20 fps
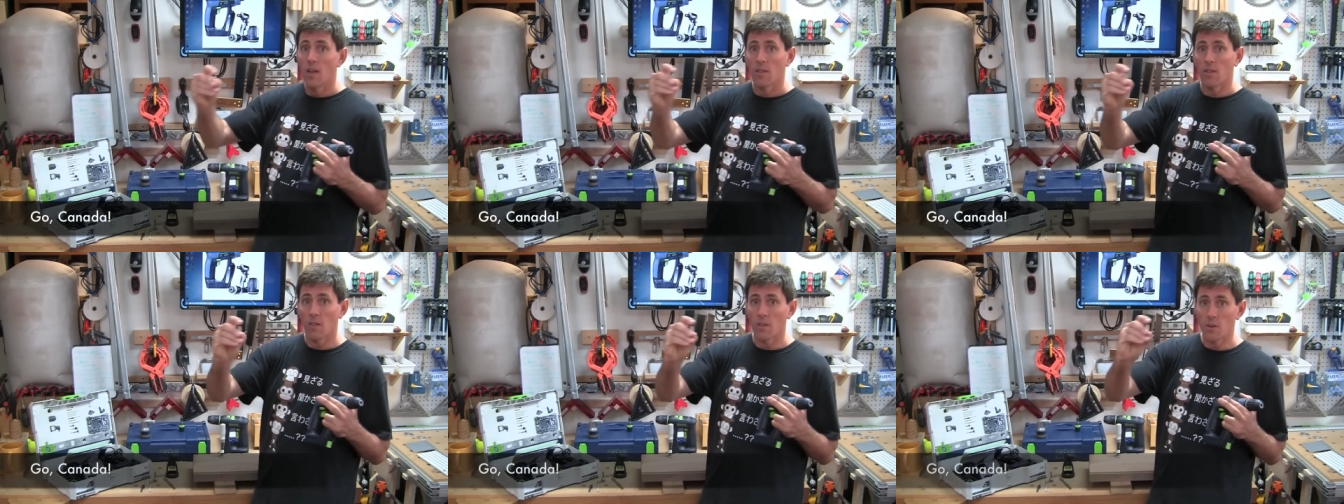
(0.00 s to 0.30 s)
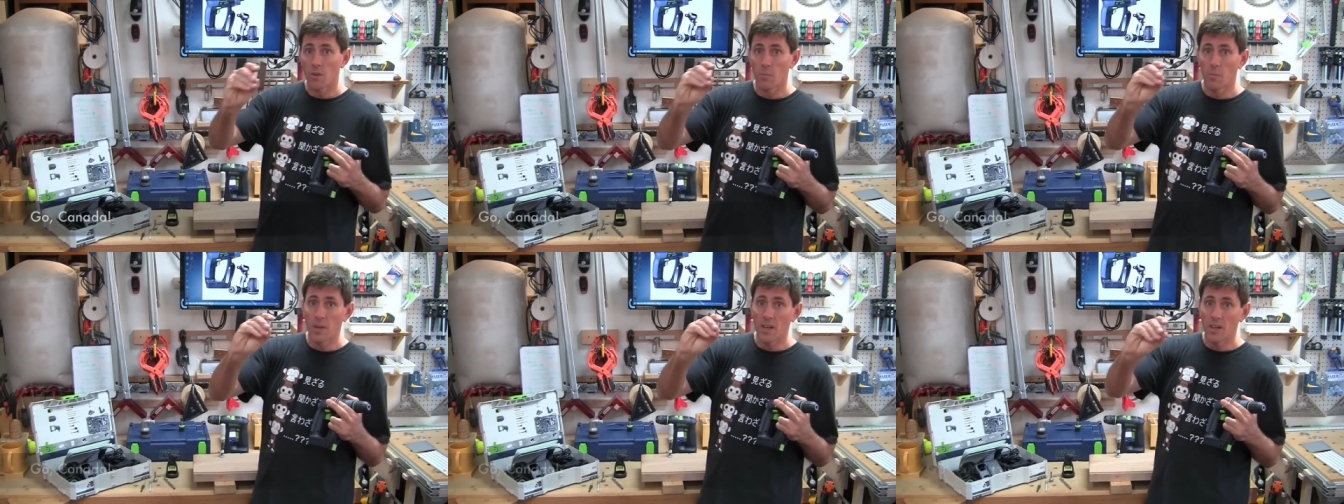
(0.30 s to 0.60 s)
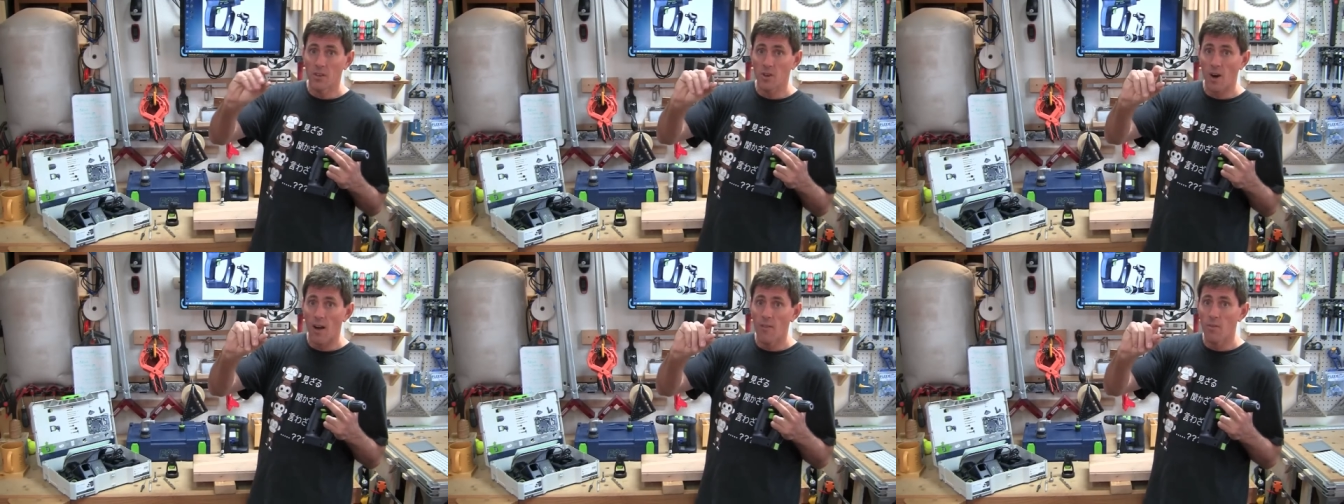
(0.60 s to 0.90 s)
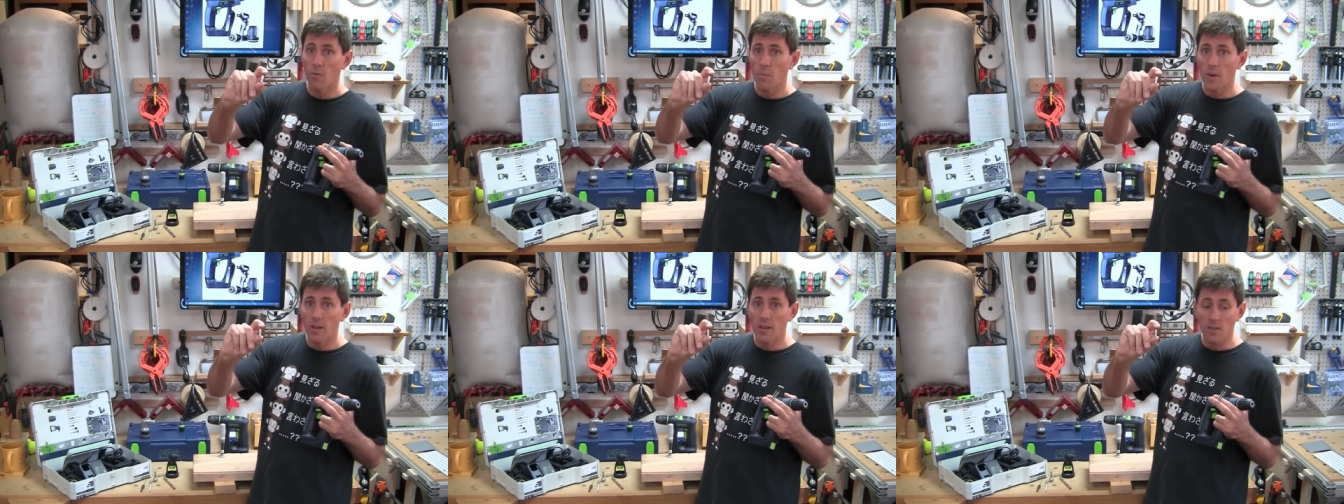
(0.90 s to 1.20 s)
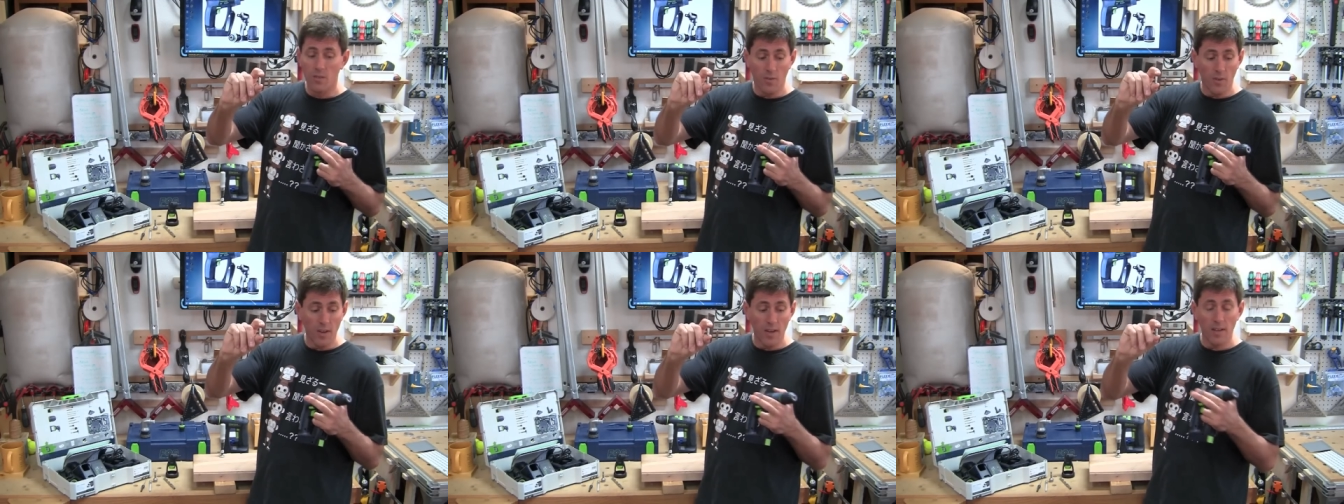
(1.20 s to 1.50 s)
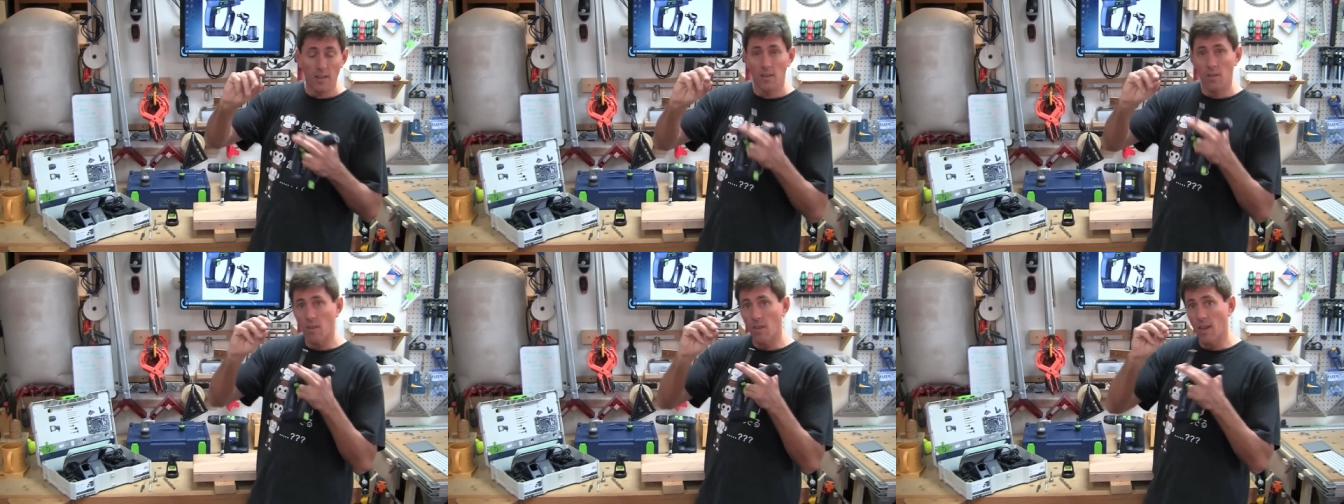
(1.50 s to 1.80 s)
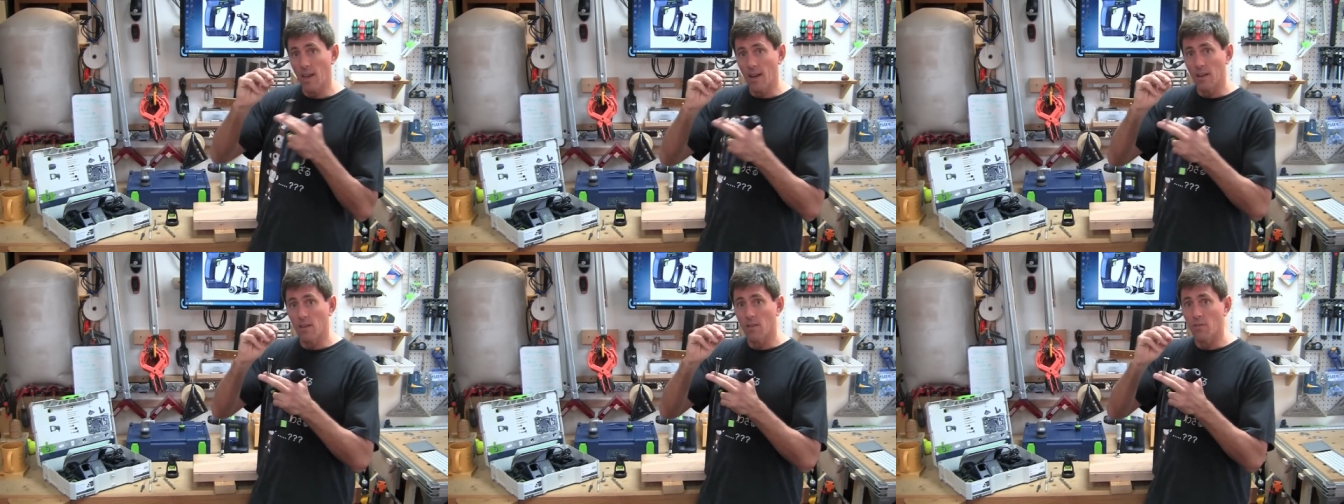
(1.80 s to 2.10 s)
the little mini driver bits fit into
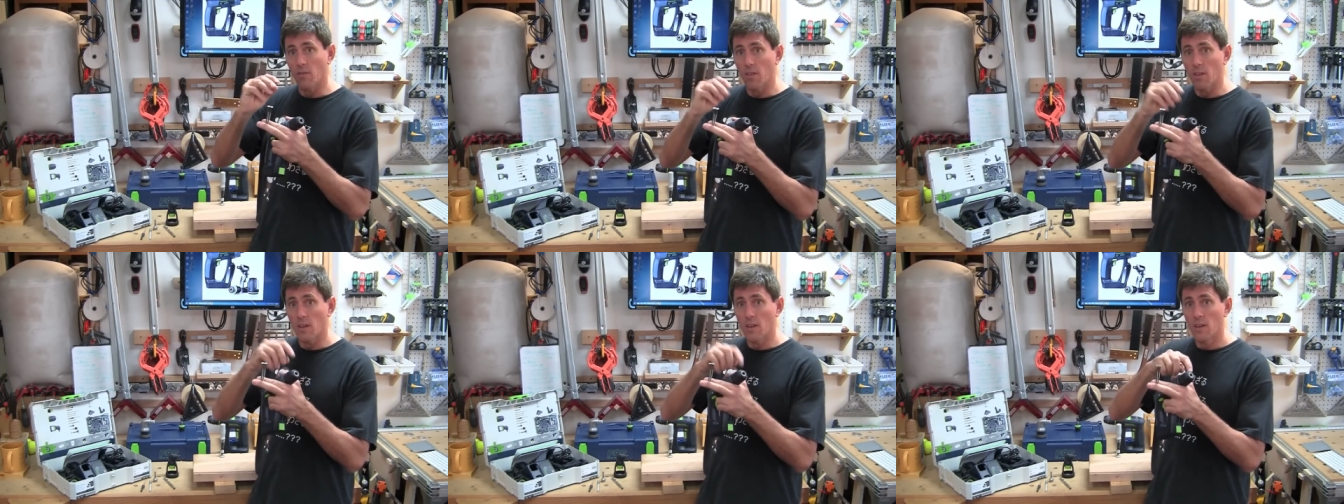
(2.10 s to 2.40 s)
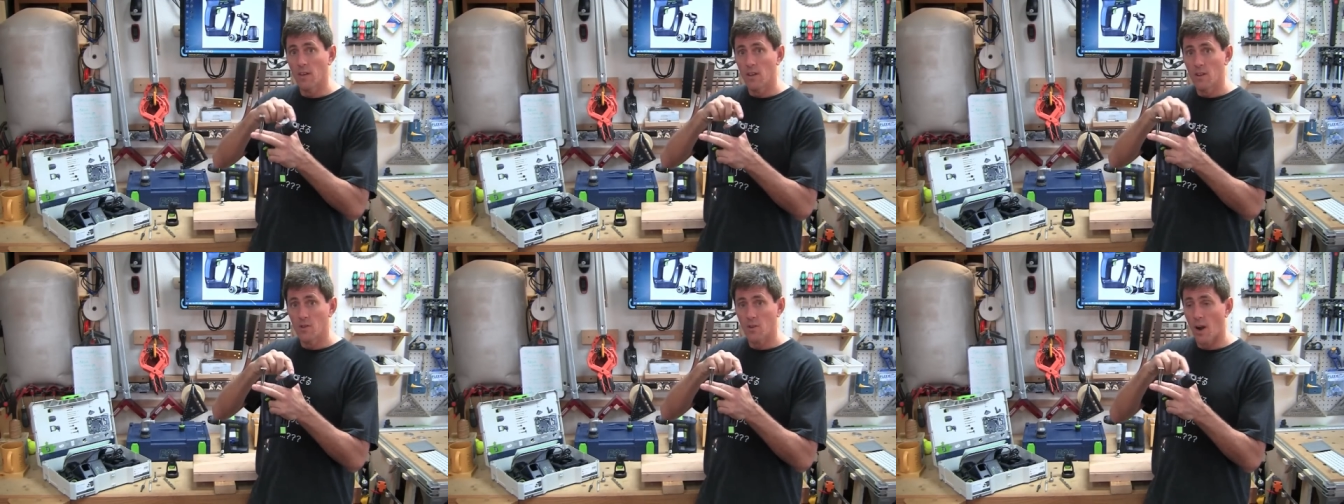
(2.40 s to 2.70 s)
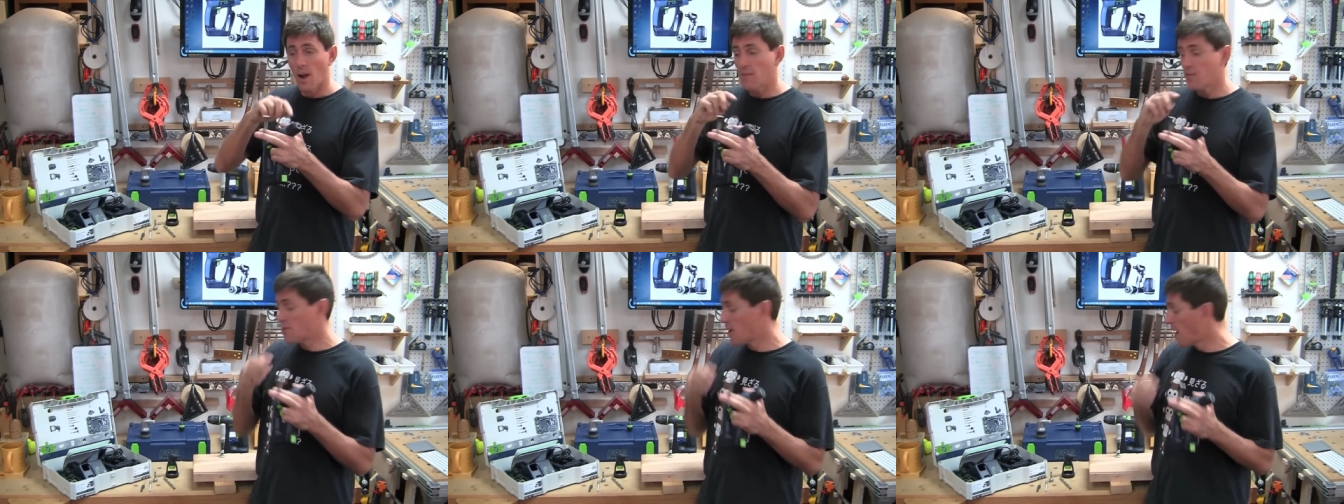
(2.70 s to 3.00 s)
the end of the drive